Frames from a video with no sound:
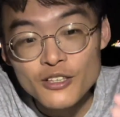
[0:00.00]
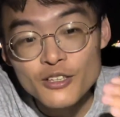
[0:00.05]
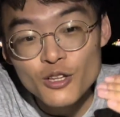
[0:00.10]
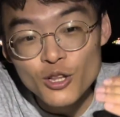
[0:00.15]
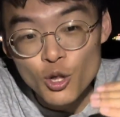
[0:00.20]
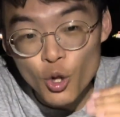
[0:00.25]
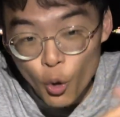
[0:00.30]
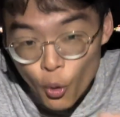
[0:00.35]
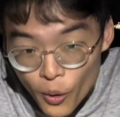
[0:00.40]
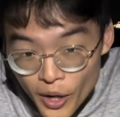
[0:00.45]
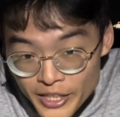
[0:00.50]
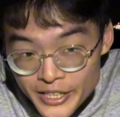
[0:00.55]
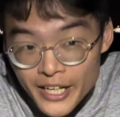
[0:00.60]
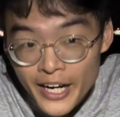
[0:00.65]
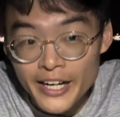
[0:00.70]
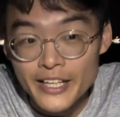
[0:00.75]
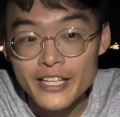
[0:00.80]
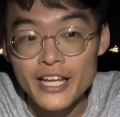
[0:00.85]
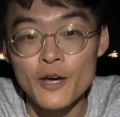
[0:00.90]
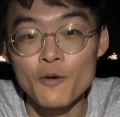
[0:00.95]
lower
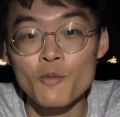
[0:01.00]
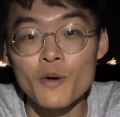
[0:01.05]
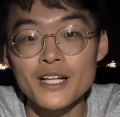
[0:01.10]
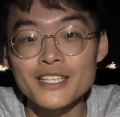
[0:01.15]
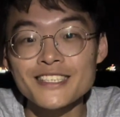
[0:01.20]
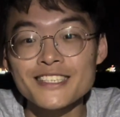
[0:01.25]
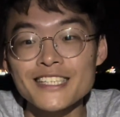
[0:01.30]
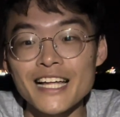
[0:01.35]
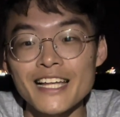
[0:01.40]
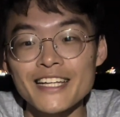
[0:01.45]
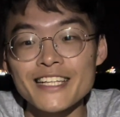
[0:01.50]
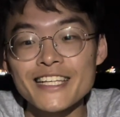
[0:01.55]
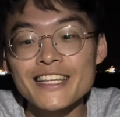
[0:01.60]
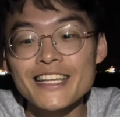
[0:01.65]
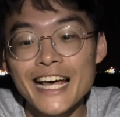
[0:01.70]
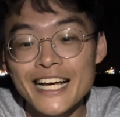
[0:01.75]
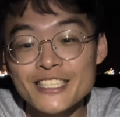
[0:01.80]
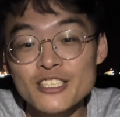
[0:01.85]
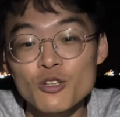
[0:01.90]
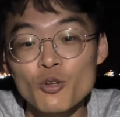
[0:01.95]
tide and one slightly
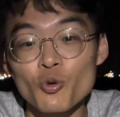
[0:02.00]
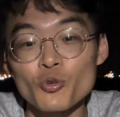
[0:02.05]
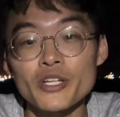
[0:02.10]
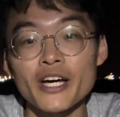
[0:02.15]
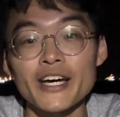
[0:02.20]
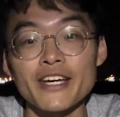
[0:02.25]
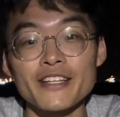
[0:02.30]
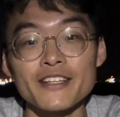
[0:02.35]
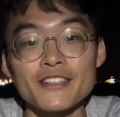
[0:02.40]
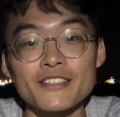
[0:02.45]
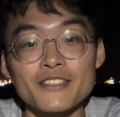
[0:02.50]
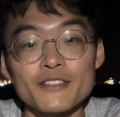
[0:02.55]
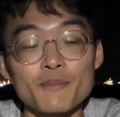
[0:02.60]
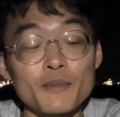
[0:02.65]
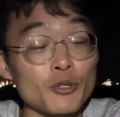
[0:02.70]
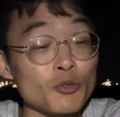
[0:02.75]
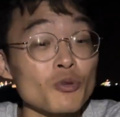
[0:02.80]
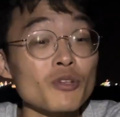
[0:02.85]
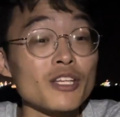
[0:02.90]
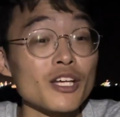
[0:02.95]
less low tide
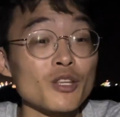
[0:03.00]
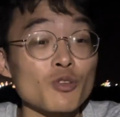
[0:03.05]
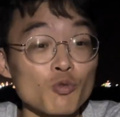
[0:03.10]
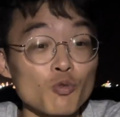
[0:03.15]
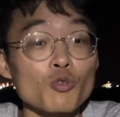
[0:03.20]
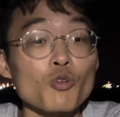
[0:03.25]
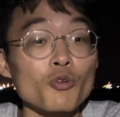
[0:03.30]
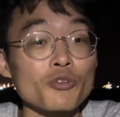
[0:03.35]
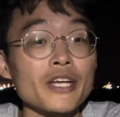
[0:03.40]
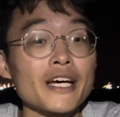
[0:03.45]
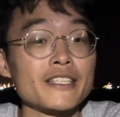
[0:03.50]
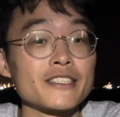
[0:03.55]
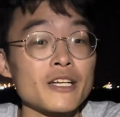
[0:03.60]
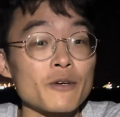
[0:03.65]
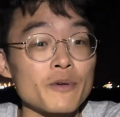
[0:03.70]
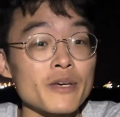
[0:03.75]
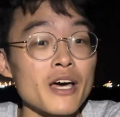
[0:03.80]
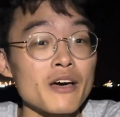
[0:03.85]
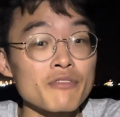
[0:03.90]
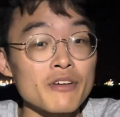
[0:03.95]
between the 2 low tides
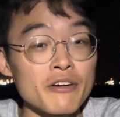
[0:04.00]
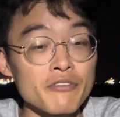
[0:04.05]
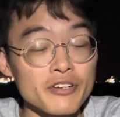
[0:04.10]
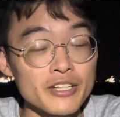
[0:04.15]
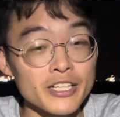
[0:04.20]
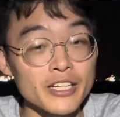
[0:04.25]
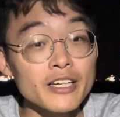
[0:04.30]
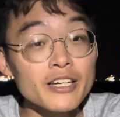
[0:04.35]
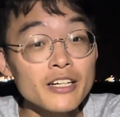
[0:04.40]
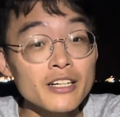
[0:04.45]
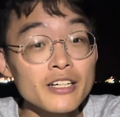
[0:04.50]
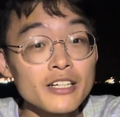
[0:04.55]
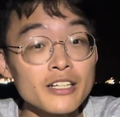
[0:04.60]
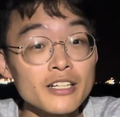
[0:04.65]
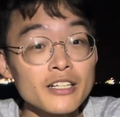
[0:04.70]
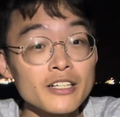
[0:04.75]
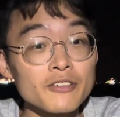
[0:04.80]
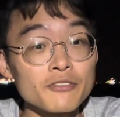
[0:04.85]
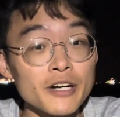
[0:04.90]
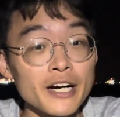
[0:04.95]
that we have every day,
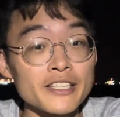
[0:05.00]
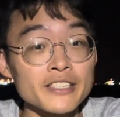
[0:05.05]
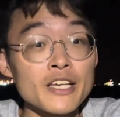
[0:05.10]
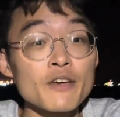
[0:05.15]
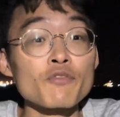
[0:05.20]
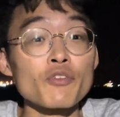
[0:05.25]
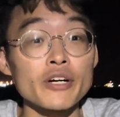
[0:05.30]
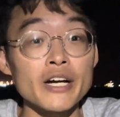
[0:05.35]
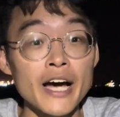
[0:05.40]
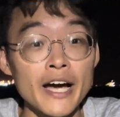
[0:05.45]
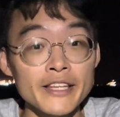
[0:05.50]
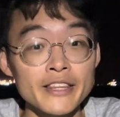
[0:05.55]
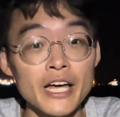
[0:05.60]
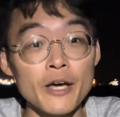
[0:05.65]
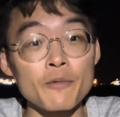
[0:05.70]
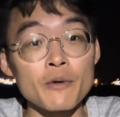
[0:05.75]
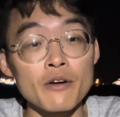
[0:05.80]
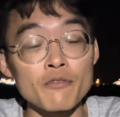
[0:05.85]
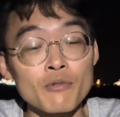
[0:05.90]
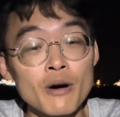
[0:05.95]
right? Same for the high
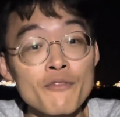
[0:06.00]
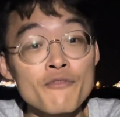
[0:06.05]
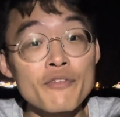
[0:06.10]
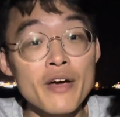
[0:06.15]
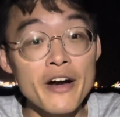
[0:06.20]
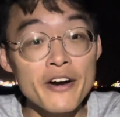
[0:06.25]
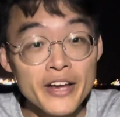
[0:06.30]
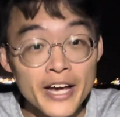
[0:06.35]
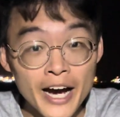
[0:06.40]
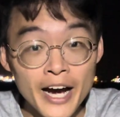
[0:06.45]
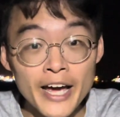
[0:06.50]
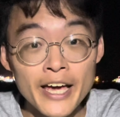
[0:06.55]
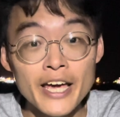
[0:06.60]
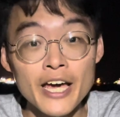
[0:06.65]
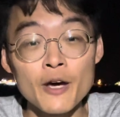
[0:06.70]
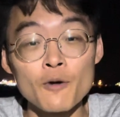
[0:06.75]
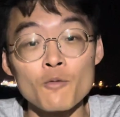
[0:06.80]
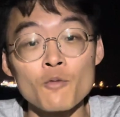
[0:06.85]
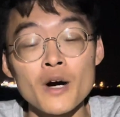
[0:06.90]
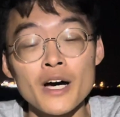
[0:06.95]
tide, we have one very high
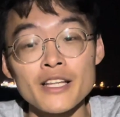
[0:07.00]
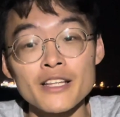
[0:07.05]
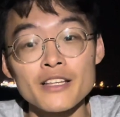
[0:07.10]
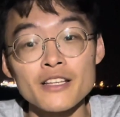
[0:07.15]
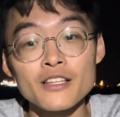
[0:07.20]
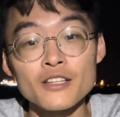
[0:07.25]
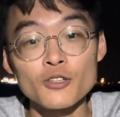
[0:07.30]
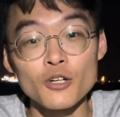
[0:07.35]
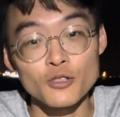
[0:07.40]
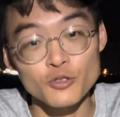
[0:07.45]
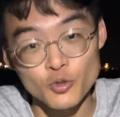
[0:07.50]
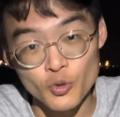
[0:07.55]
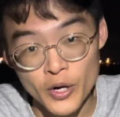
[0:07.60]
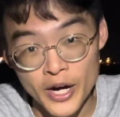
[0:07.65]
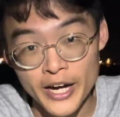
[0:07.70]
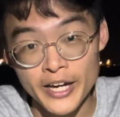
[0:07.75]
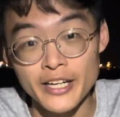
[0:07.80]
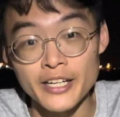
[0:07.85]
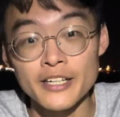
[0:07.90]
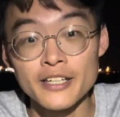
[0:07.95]
and one not so
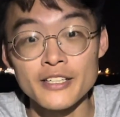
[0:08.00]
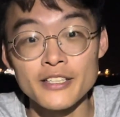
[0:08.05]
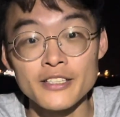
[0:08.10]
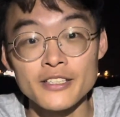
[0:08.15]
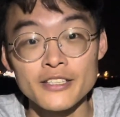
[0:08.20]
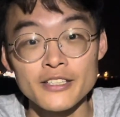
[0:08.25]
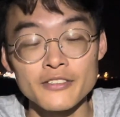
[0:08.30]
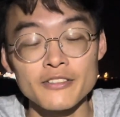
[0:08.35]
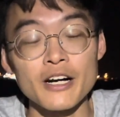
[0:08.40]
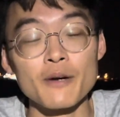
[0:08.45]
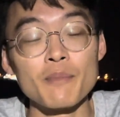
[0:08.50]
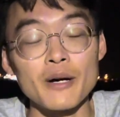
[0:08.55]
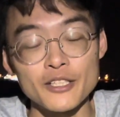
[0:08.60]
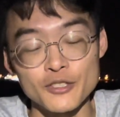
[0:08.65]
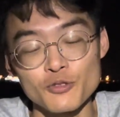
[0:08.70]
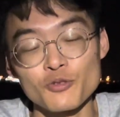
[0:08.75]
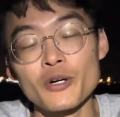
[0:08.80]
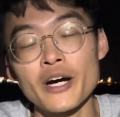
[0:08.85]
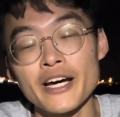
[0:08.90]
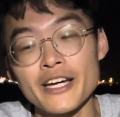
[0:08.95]
high, right, but
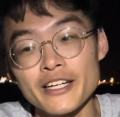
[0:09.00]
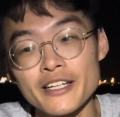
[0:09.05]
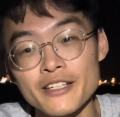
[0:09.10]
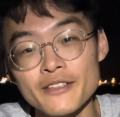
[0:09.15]
still high.